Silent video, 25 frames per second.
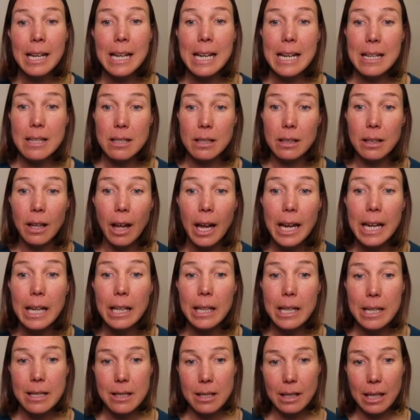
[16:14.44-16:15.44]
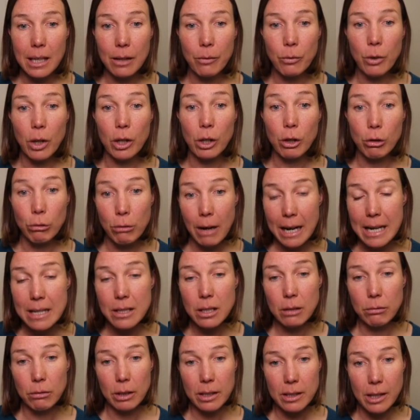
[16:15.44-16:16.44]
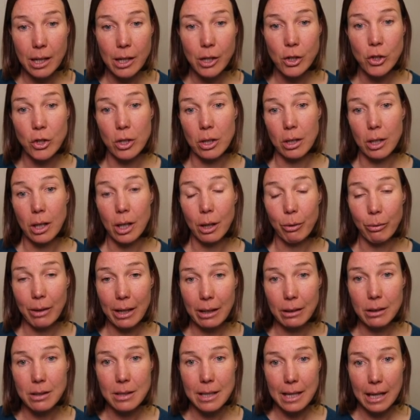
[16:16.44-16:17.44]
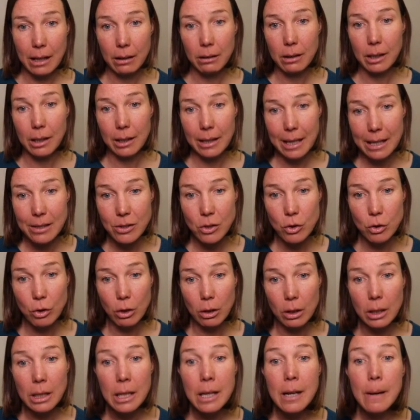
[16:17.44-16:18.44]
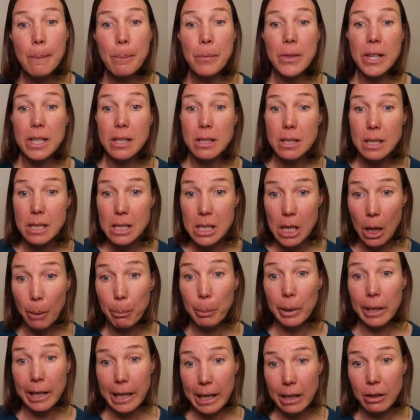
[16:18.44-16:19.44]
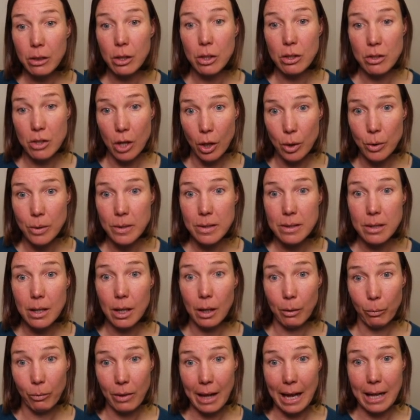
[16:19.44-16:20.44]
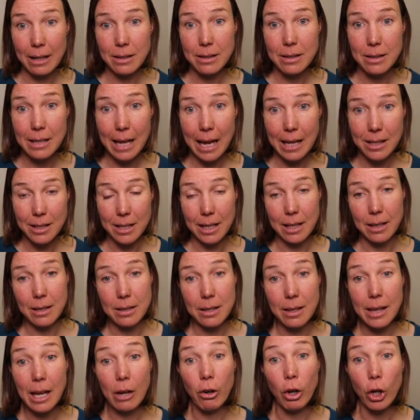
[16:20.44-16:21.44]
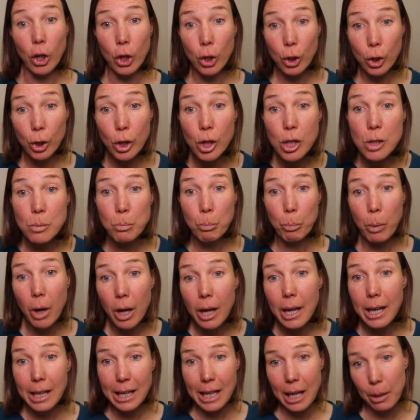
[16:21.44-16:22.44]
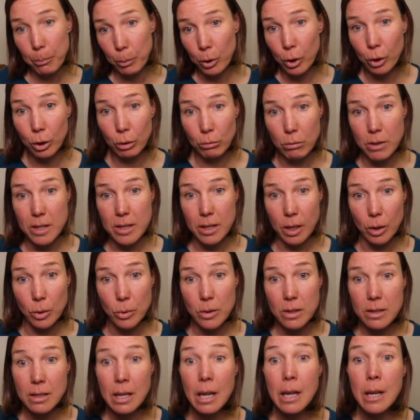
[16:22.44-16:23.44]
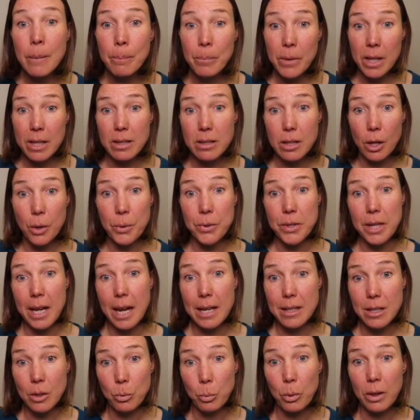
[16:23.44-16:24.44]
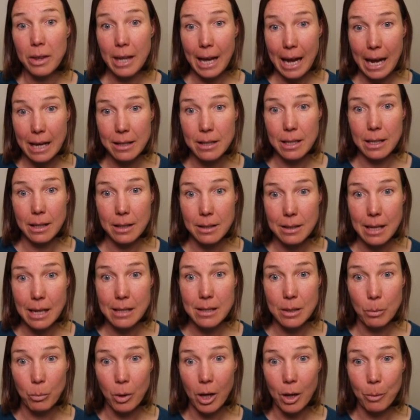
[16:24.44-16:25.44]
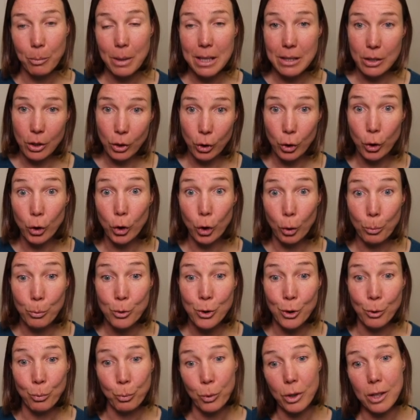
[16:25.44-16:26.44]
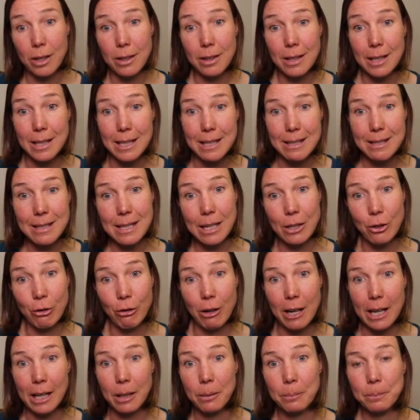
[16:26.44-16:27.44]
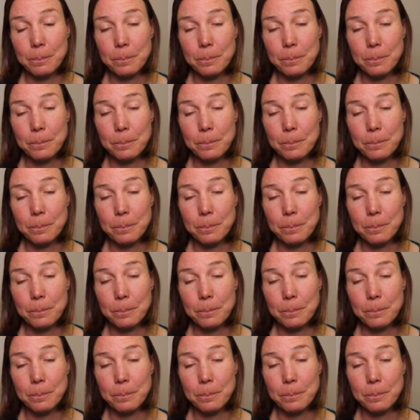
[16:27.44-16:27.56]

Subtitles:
is likely to give a greater reduction of LDL cholesterol than doubling the dose of that statin. So there are good biochemical results associated with adding ezetimibe. It's a good option worth considering.